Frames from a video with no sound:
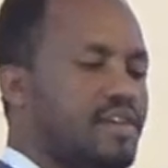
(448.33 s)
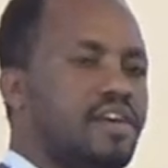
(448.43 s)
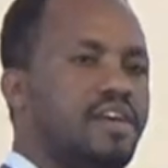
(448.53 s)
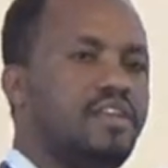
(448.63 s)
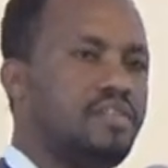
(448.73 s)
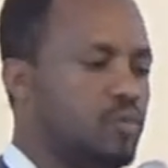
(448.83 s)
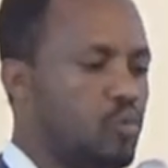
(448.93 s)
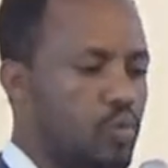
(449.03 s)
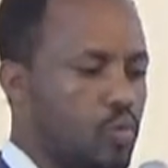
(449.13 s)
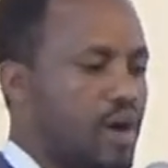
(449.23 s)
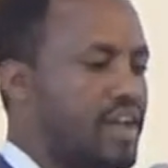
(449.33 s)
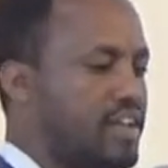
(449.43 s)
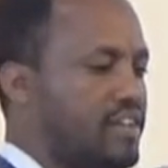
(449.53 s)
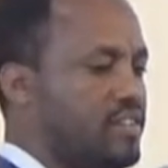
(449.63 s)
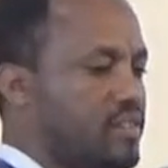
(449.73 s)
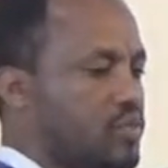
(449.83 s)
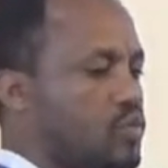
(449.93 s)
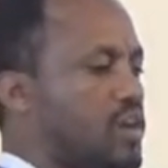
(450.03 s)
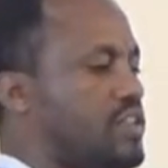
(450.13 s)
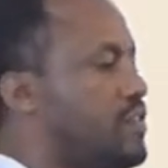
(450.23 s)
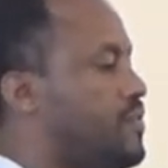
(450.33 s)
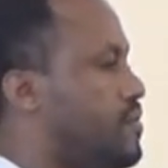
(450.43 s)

to achieve